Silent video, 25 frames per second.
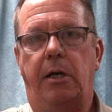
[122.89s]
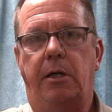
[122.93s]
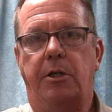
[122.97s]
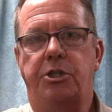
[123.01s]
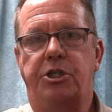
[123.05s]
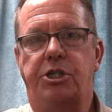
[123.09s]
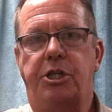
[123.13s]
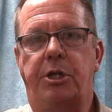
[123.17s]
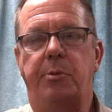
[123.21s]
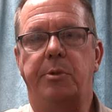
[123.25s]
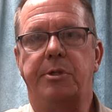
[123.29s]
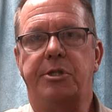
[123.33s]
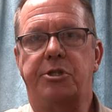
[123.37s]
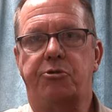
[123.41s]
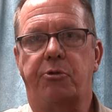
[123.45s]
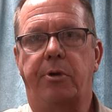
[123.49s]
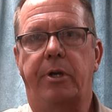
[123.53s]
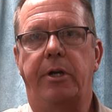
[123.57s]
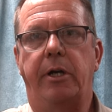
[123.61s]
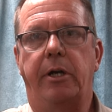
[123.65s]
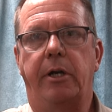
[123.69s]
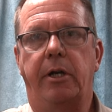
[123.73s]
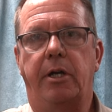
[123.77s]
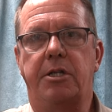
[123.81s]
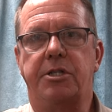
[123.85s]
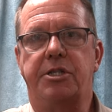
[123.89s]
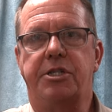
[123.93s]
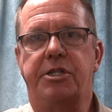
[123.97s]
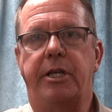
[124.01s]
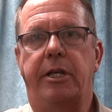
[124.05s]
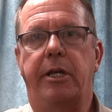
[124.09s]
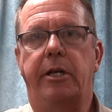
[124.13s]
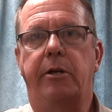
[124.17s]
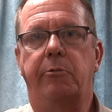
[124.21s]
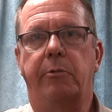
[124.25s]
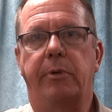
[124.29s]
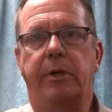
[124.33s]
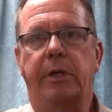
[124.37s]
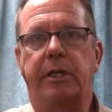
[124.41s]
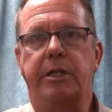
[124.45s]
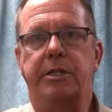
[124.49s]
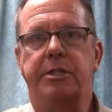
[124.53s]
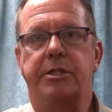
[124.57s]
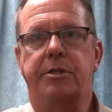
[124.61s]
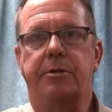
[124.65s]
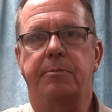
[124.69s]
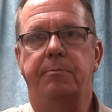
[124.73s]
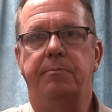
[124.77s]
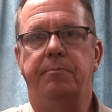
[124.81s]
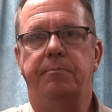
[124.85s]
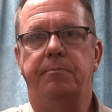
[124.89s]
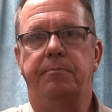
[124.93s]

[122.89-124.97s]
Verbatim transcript: She was treated on scene and released.